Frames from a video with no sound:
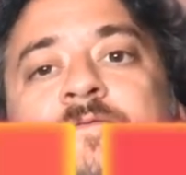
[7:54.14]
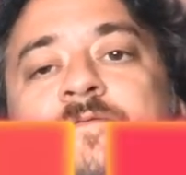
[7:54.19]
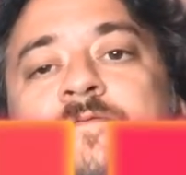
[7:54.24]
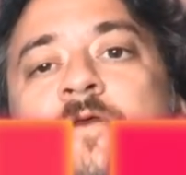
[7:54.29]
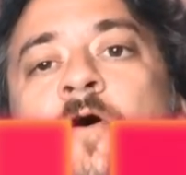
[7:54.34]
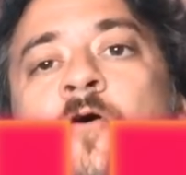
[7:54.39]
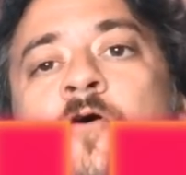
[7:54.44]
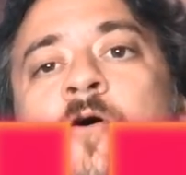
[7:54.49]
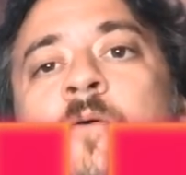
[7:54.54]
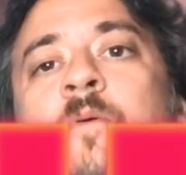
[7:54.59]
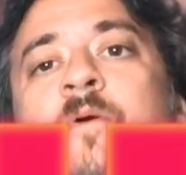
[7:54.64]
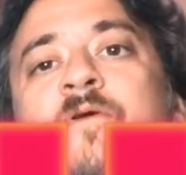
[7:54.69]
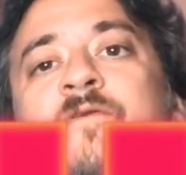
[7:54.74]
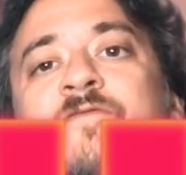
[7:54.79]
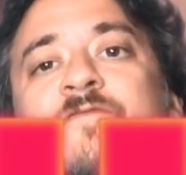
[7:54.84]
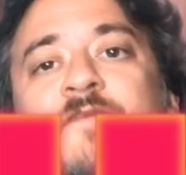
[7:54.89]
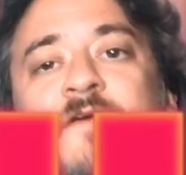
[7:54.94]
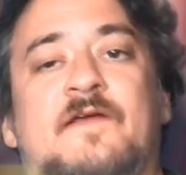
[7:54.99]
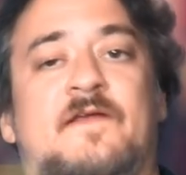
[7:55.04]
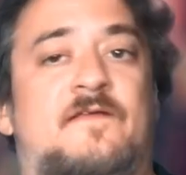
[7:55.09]
Huckleberry
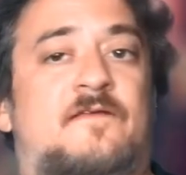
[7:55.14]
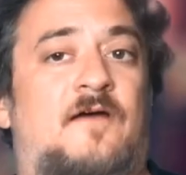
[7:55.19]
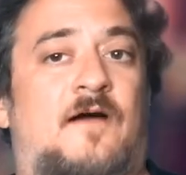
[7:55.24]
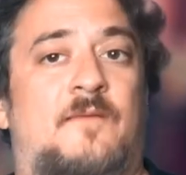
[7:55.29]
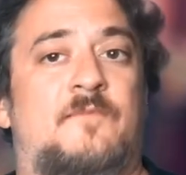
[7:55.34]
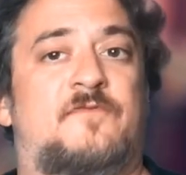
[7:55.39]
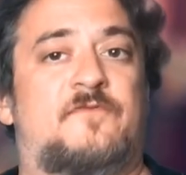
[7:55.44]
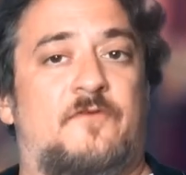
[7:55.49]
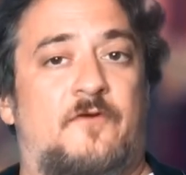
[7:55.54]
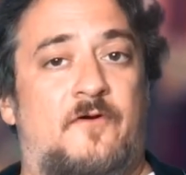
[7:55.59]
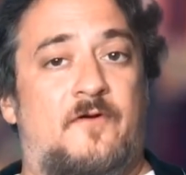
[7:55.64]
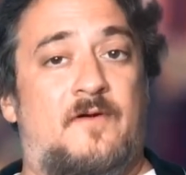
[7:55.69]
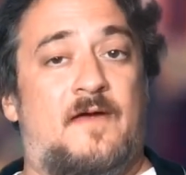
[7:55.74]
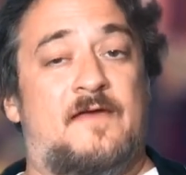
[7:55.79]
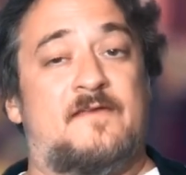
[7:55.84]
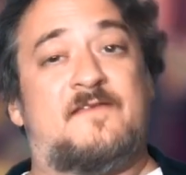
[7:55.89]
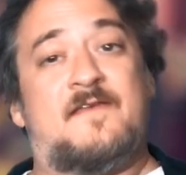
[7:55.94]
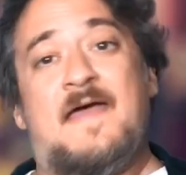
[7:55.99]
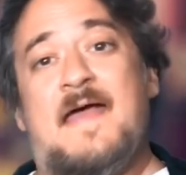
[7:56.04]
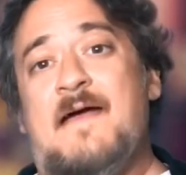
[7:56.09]
Finn and Tom Sawyer
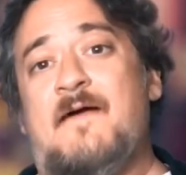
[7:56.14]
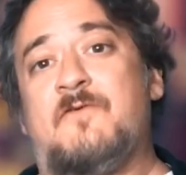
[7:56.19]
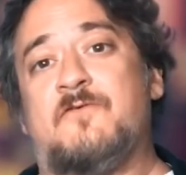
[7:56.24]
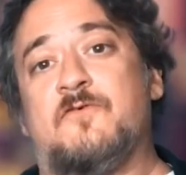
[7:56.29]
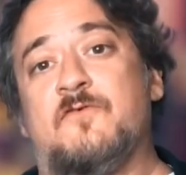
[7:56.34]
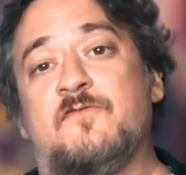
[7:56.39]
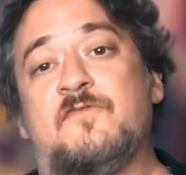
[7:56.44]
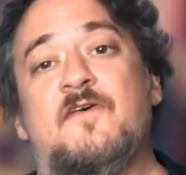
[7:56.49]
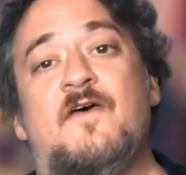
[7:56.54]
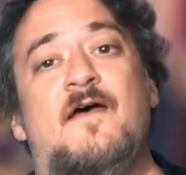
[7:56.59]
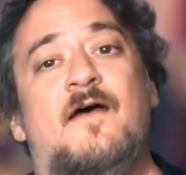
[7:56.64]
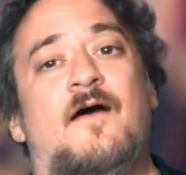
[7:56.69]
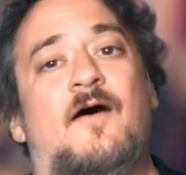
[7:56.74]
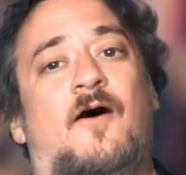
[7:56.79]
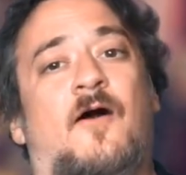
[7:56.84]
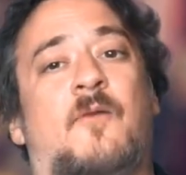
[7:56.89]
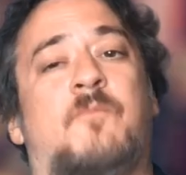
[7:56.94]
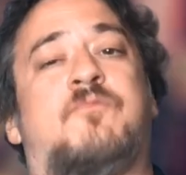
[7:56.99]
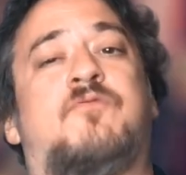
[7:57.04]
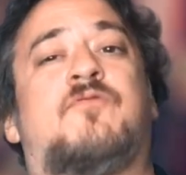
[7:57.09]
as characters
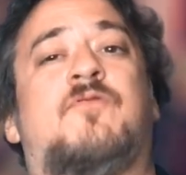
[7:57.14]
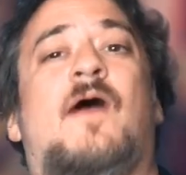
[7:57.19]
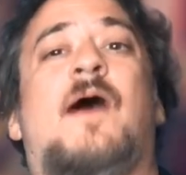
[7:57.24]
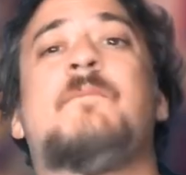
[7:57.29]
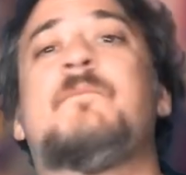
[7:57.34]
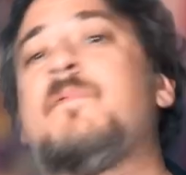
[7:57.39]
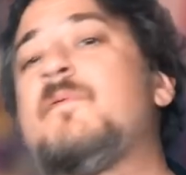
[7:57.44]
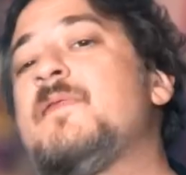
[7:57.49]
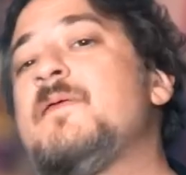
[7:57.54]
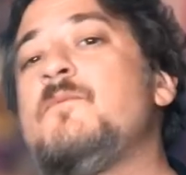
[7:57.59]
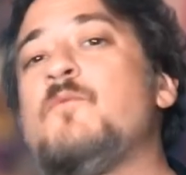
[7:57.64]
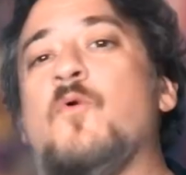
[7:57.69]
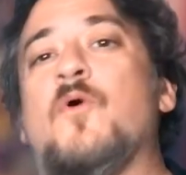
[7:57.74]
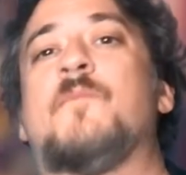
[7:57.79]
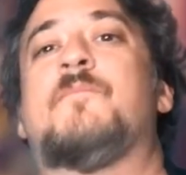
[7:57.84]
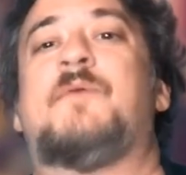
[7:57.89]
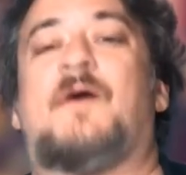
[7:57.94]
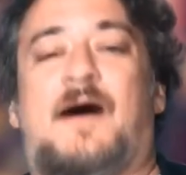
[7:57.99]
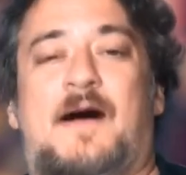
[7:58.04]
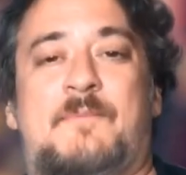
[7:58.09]
are probably more
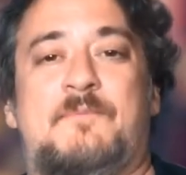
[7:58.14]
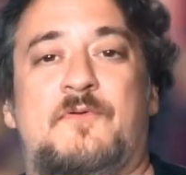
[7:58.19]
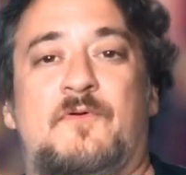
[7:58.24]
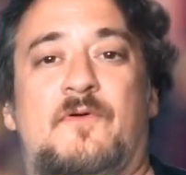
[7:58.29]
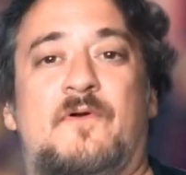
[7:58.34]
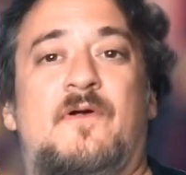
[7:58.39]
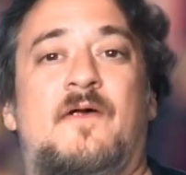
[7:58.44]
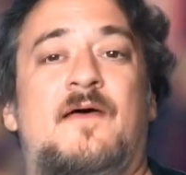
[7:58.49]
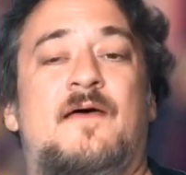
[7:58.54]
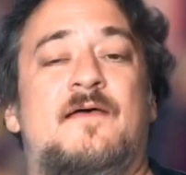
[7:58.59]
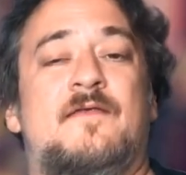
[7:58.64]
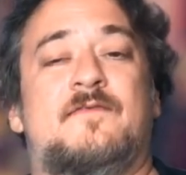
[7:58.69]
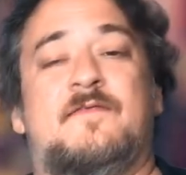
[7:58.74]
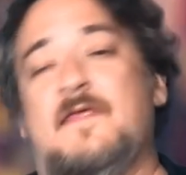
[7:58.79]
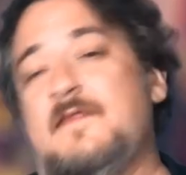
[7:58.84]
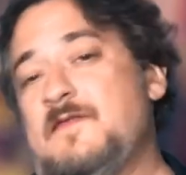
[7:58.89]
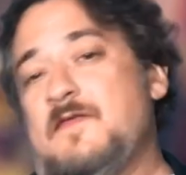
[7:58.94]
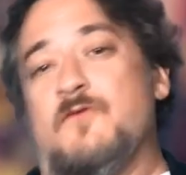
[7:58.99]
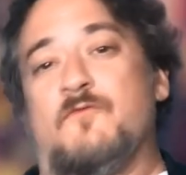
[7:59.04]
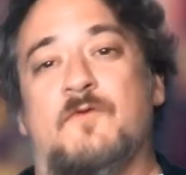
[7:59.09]
popular
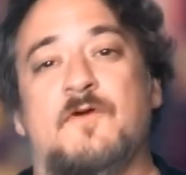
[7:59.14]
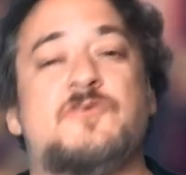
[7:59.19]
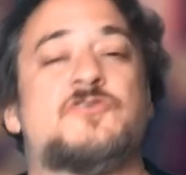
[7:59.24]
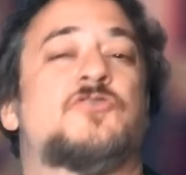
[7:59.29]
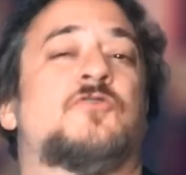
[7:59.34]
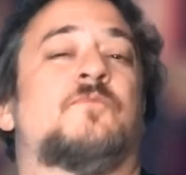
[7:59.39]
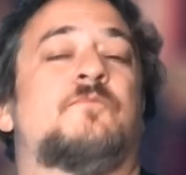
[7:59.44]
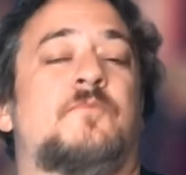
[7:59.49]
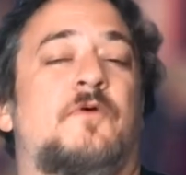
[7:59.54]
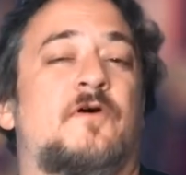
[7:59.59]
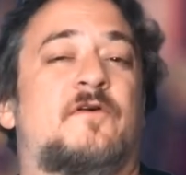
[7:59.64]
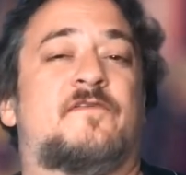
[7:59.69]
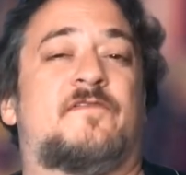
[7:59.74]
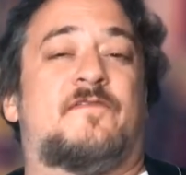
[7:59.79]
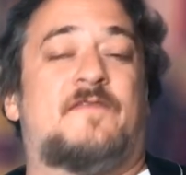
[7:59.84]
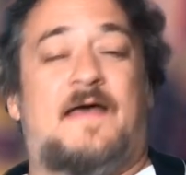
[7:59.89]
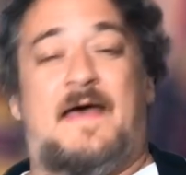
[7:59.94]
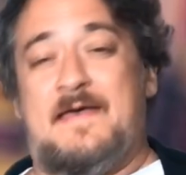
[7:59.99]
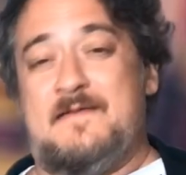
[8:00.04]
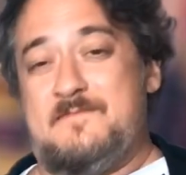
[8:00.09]
than the original books
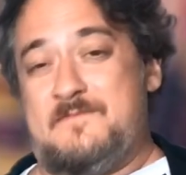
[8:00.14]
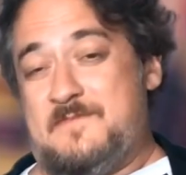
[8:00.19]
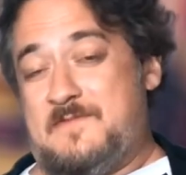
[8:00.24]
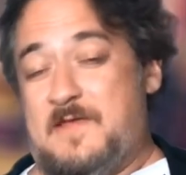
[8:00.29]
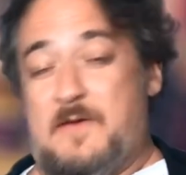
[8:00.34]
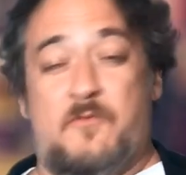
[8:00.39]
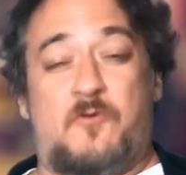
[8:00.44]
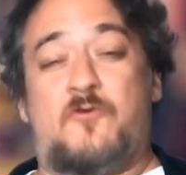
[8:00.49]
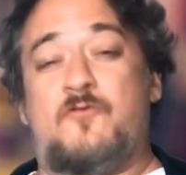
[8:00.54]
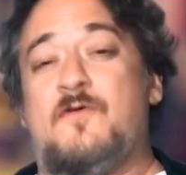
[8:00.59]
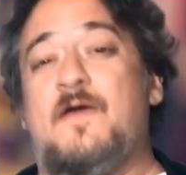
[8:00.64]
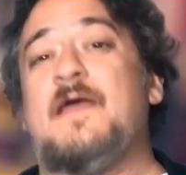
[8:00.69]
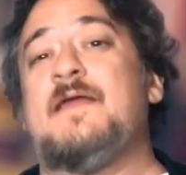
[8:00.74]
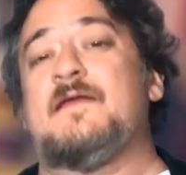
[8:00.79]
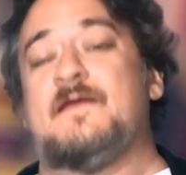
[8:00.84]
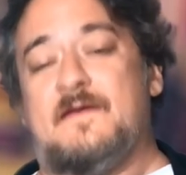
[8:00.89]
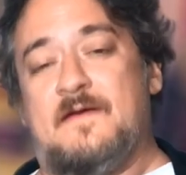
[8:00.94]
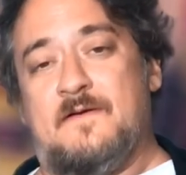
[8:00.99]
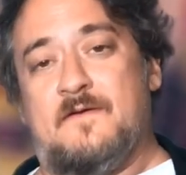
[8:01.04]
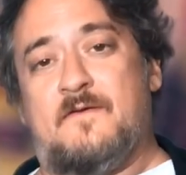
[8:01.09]
that they were
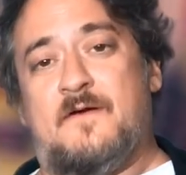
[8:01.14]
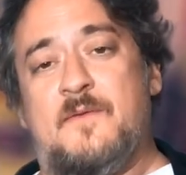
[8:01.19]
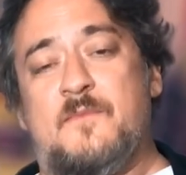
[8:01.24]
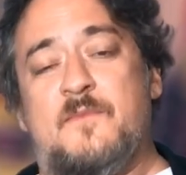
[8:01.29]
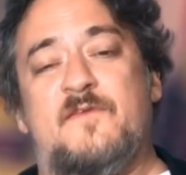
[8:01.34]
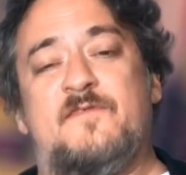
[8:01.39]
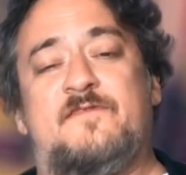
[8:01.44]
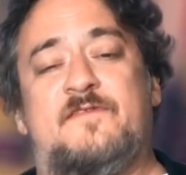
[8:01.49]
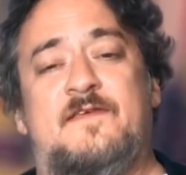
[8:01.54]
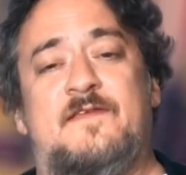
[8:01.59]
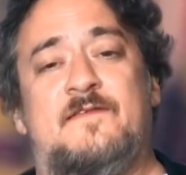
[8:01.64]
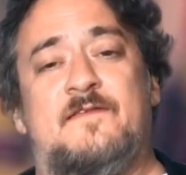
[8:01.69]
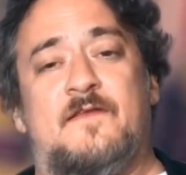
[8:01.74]
created in, right? We've seen